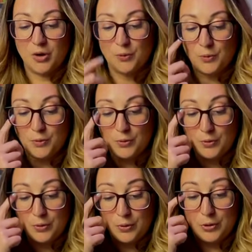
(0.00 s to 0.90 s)

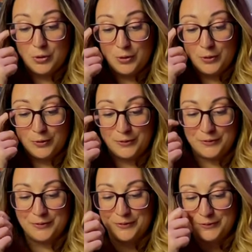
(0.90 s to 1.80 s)

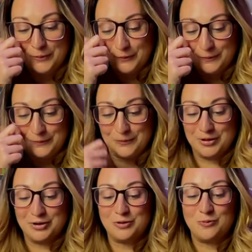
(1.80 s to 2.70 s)
ooh,
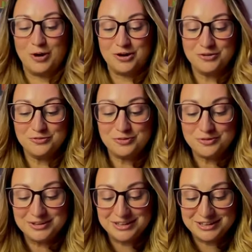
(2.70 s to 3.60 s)
and a
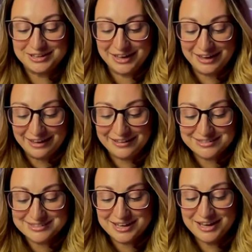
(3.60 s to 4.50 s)
Quaquaval
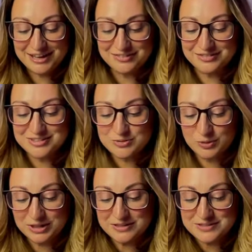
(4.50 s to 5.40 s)
EX. And this
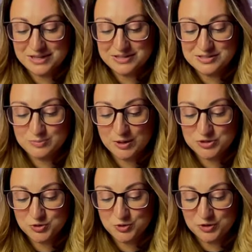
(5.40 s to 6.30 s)
one is a
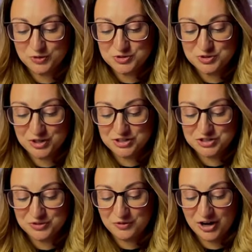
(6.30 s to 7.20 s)
special
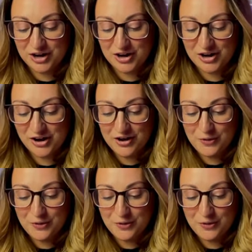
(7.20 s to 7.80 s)
illustration rare.